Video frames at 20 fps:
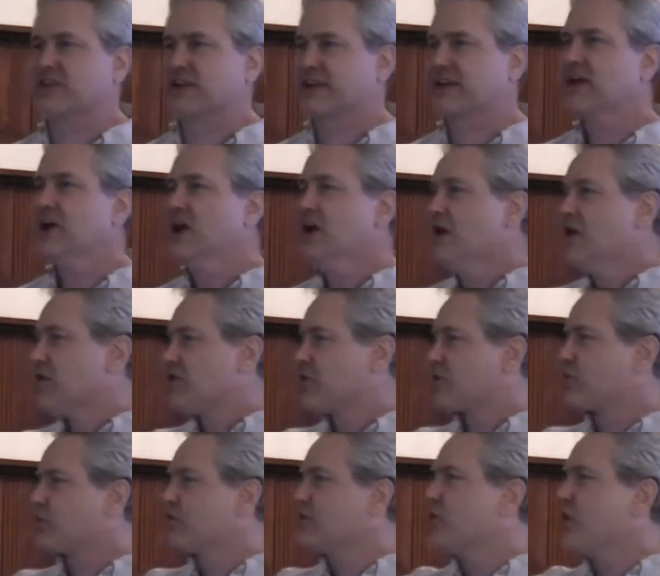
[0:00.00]
Like the
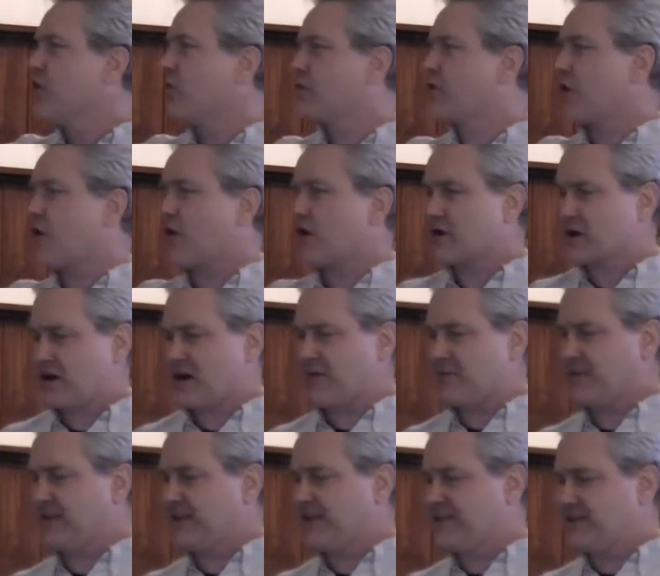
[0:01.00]
Renault car
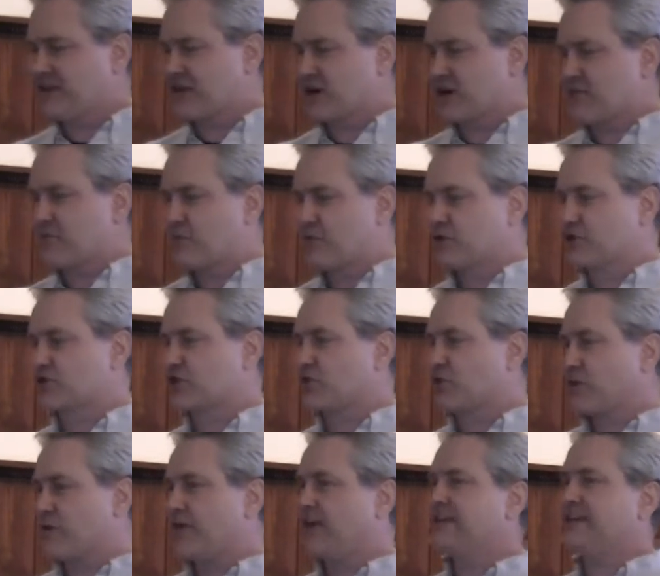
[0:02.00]
company did a commercial
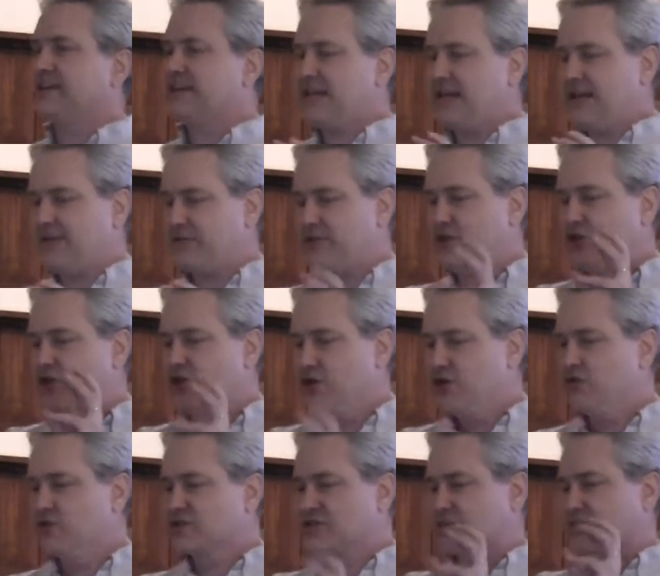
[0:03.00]
where they didn't even
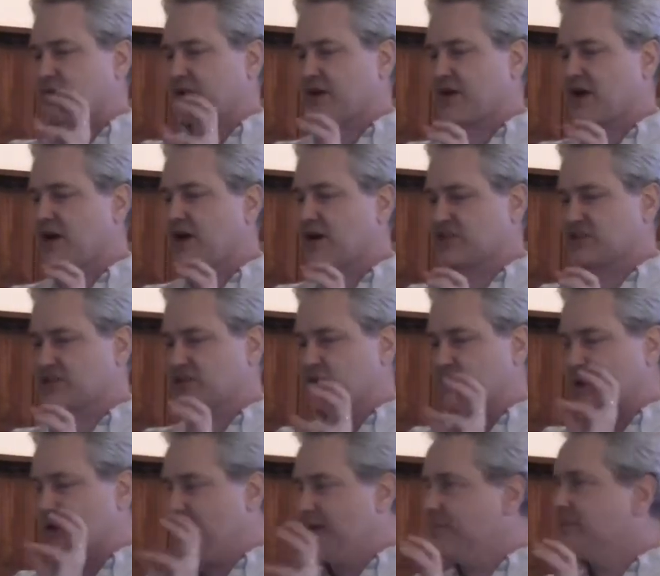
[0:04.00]
use a
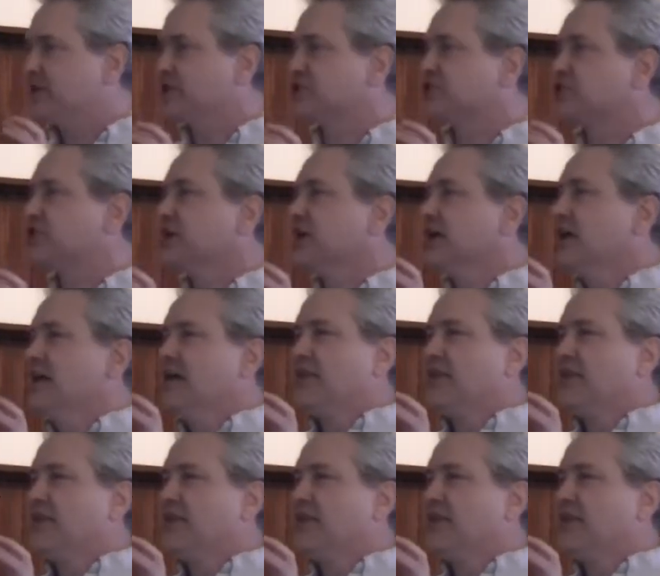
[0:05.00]
Picasso image.